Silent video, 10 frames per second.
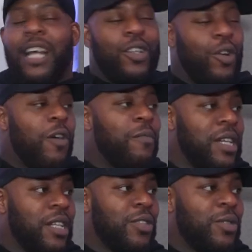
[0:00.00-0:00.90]
has a lot of
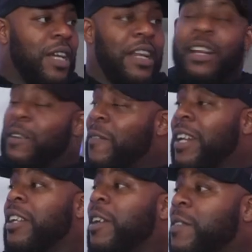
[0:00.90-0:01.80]
meaning to it. And
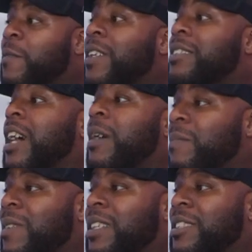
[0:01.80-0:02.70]
funny enough, the feds
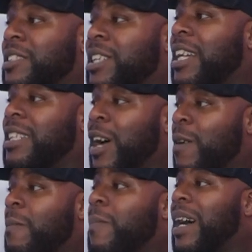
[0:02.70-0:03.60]
come to shut it
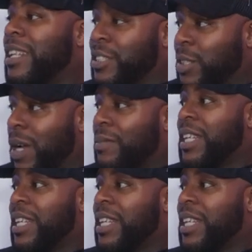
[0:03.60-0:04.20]
down. But you see what I'm